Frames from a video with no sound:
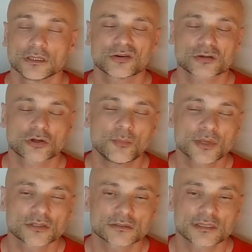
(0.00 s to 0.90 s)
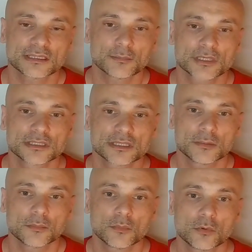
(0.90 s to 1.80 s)
your comment on that, but
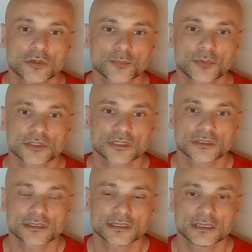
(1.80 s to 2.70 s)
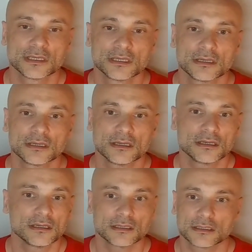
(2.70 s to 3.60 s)
uh, more important, uh,
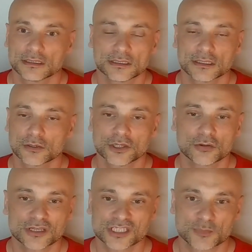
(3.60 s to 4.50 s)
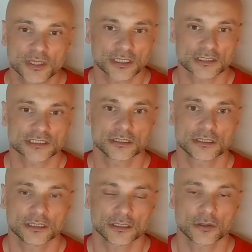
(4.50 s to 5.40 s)
uh, your experience
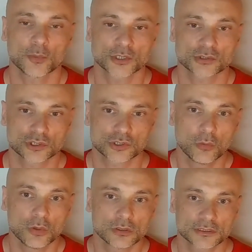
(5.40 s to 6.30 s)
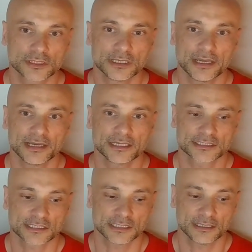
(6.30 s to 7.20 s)
in open source world
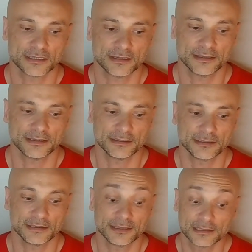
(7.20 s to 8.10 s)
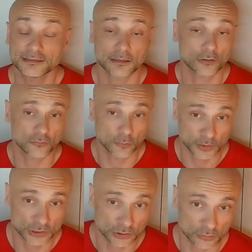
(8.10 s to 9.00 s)
as a, a leader of
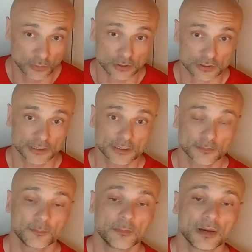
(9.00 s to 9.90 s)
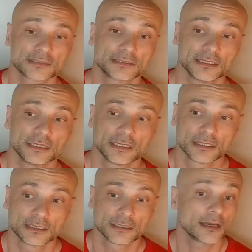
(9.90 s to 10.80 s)
open source world, but uh,
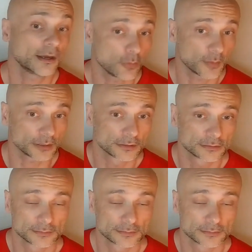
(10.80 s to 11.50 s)
a woman.